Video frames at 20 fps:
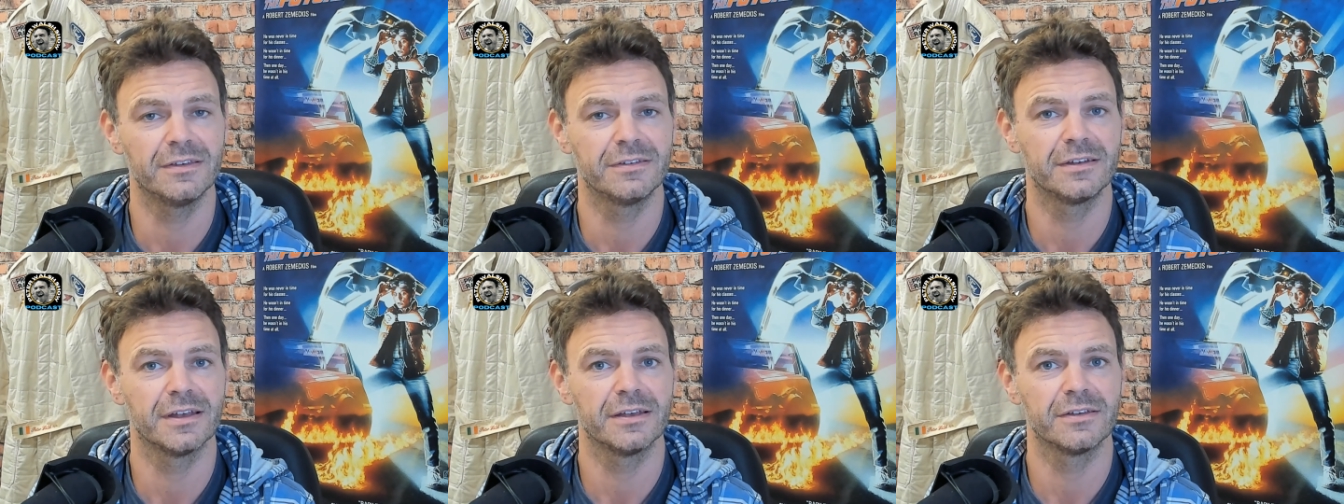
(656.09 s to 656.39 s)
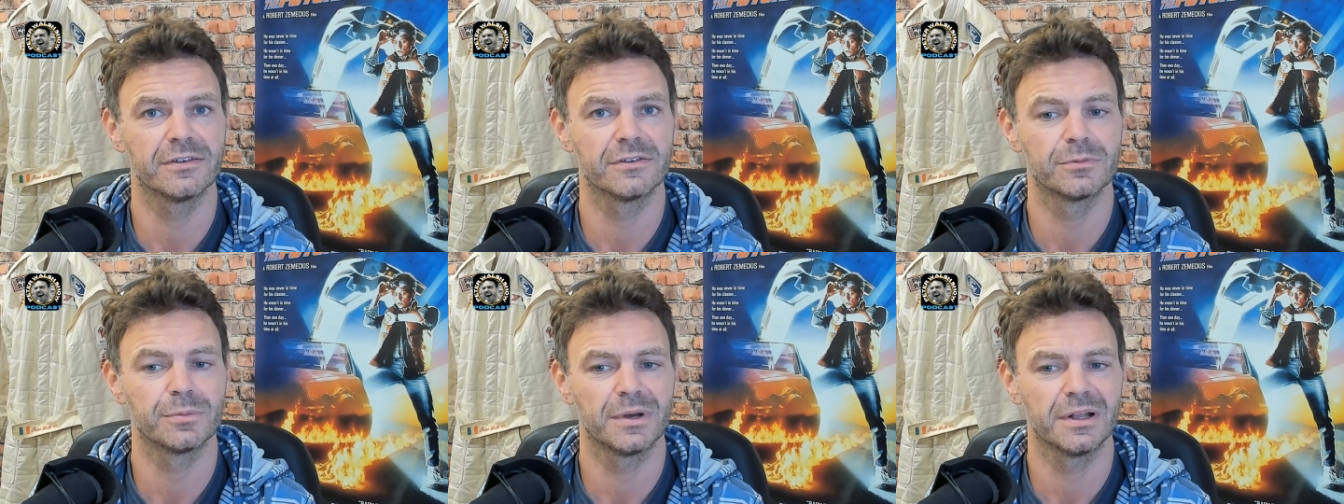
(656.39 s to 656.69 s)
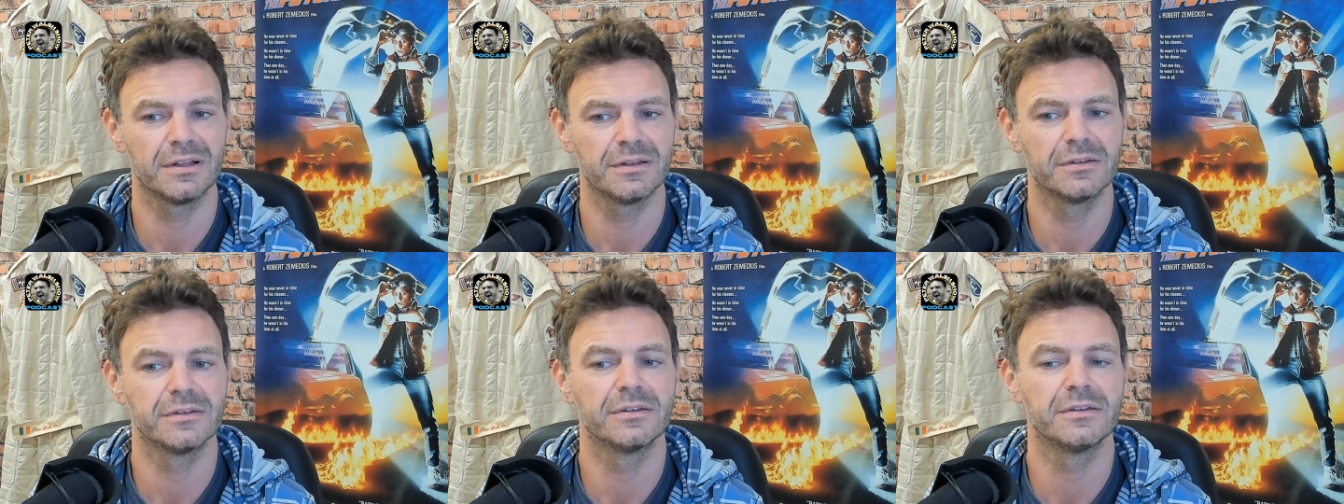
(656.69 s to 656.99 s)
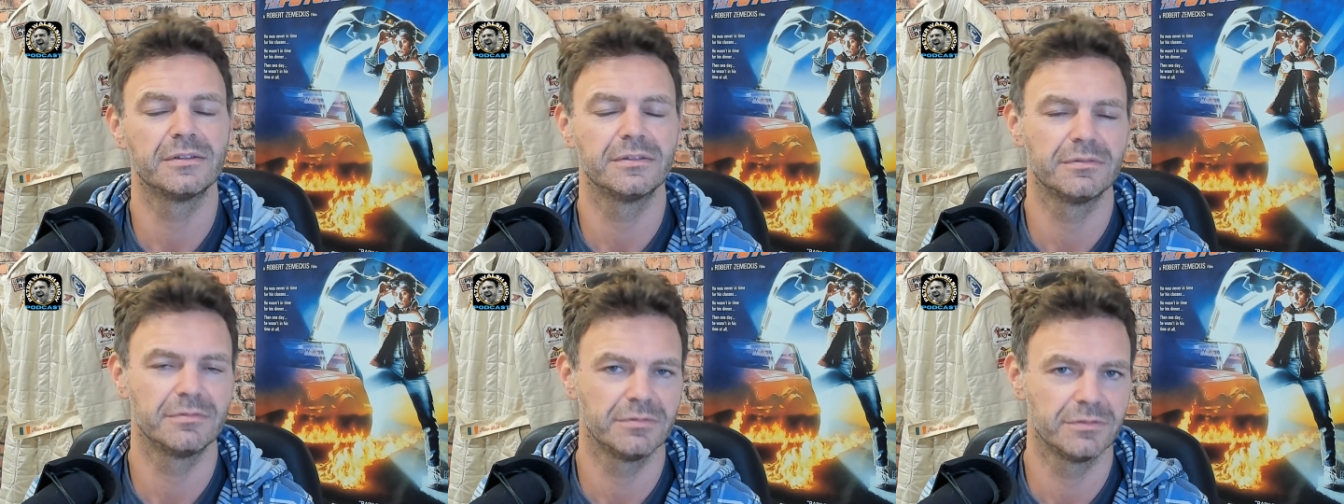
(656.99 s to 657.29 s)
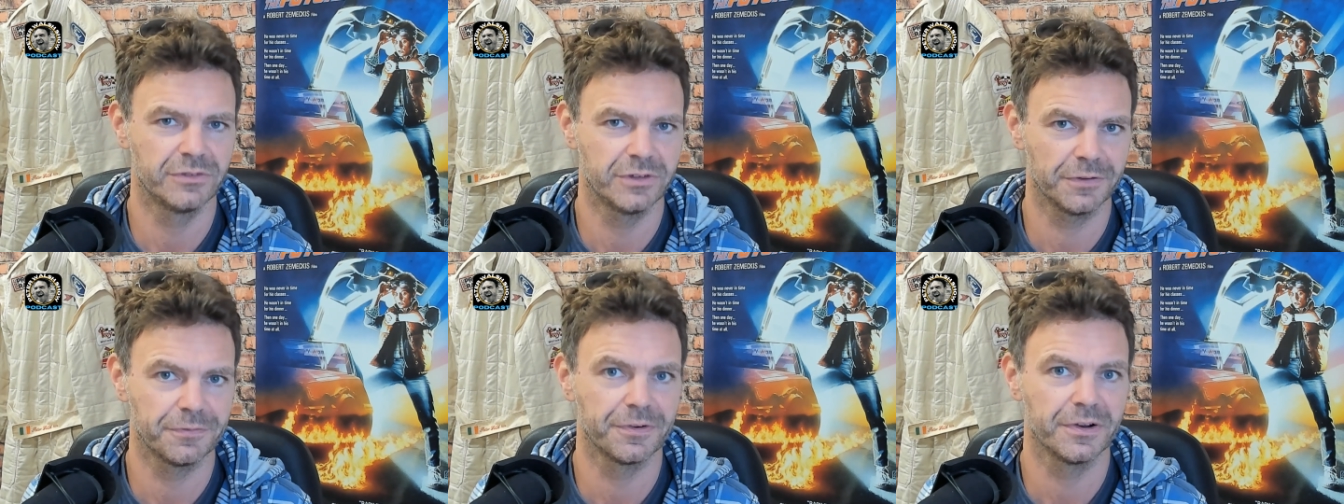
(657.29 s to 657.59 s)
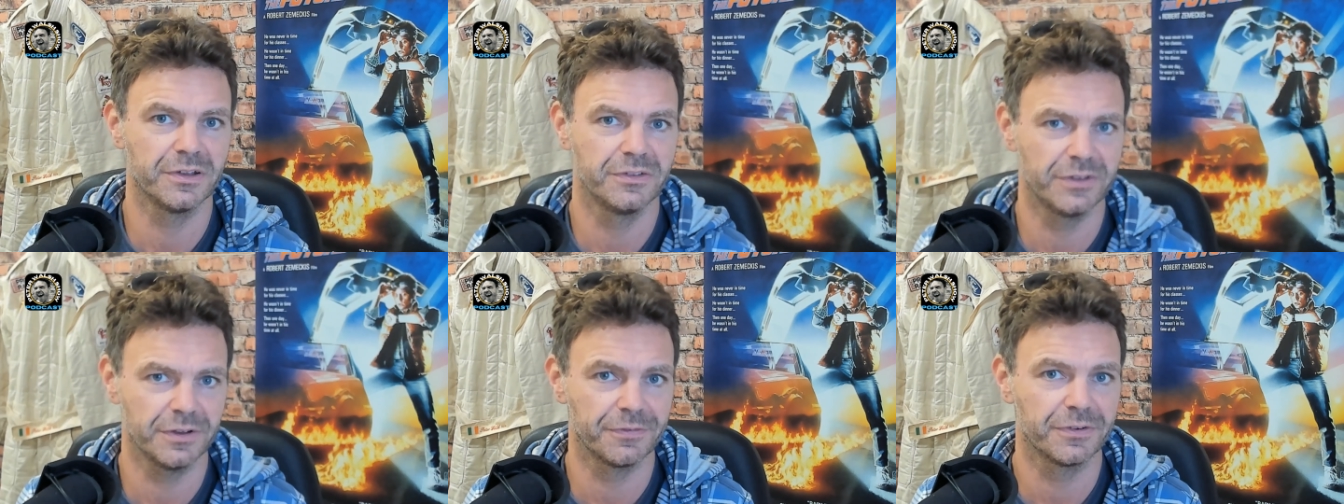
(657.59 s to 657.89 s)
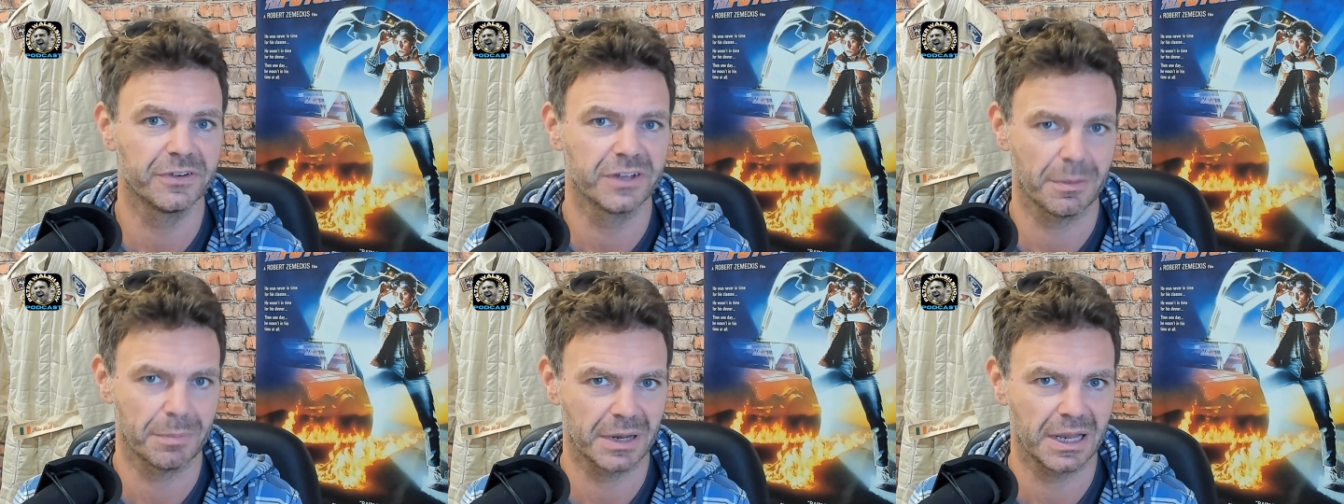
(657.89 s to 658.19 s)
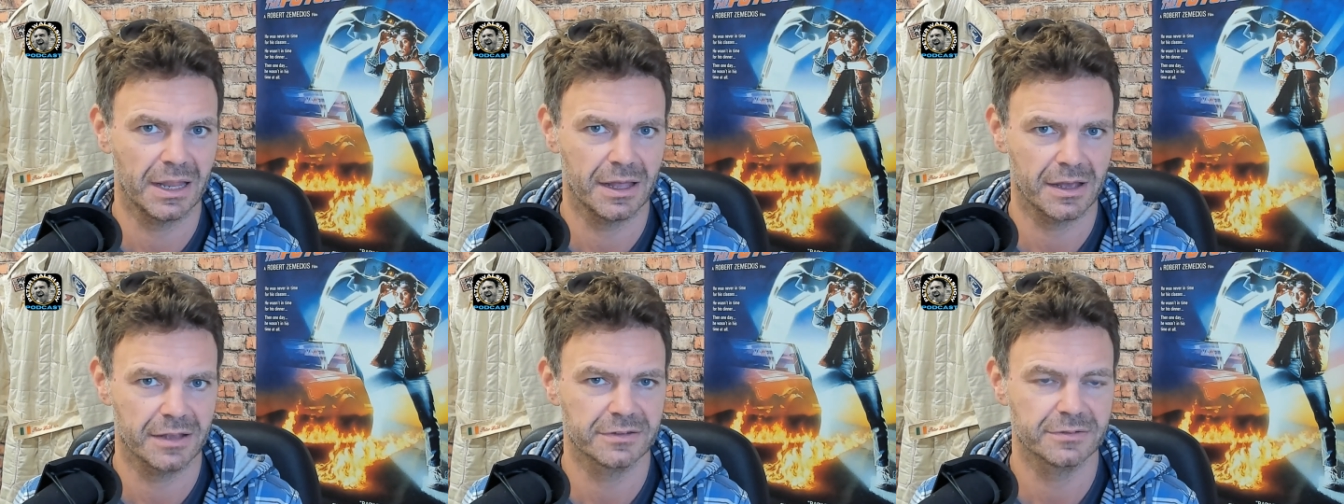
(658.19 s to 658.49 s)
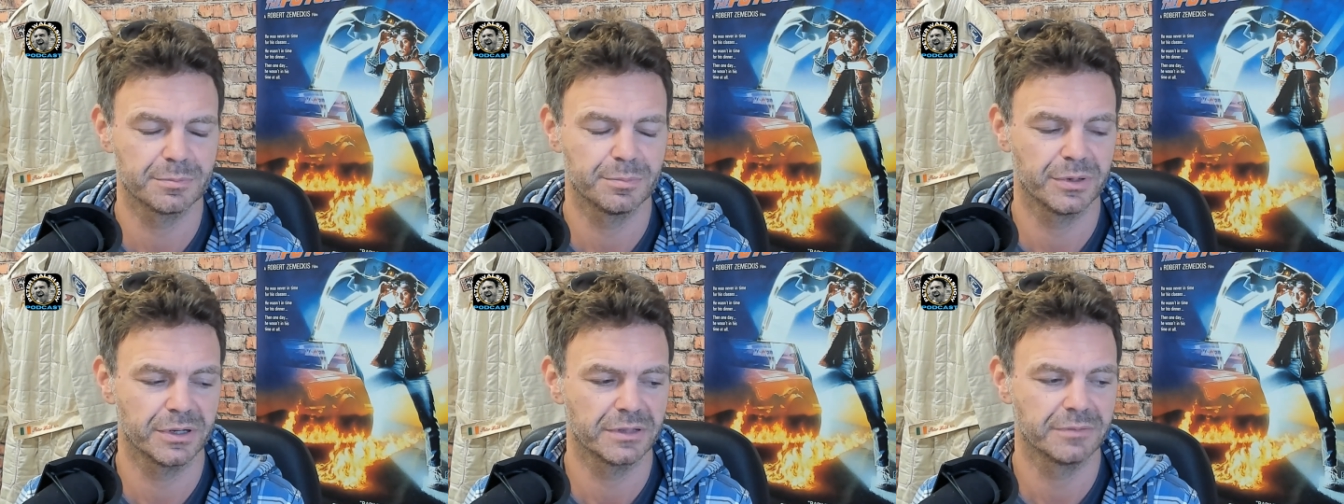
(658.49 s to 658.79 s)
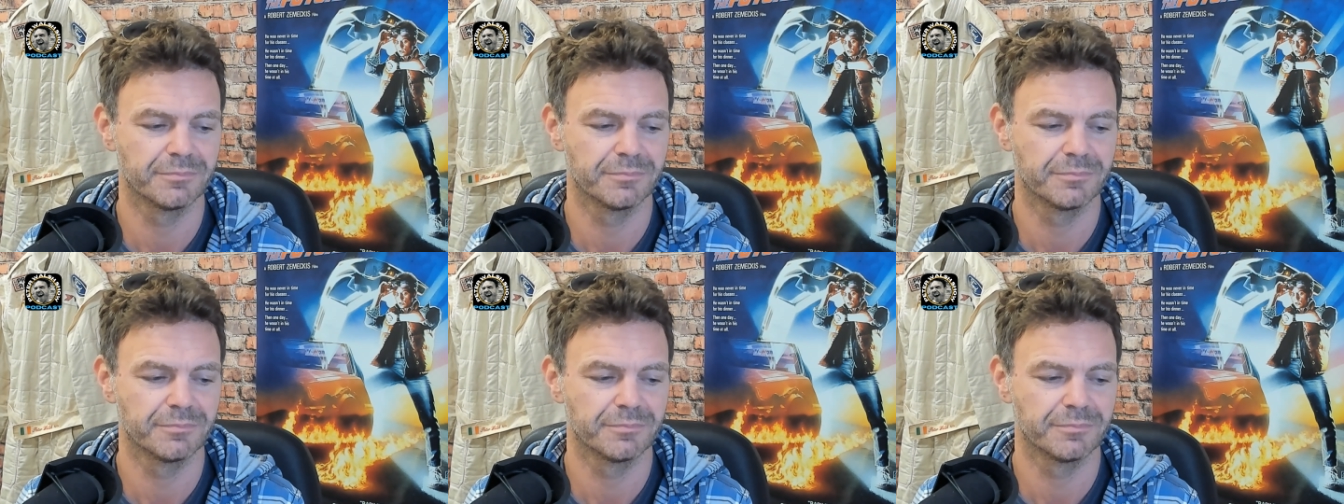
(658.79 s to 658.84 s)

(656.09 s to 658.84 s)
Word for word: days as well different different type of class, but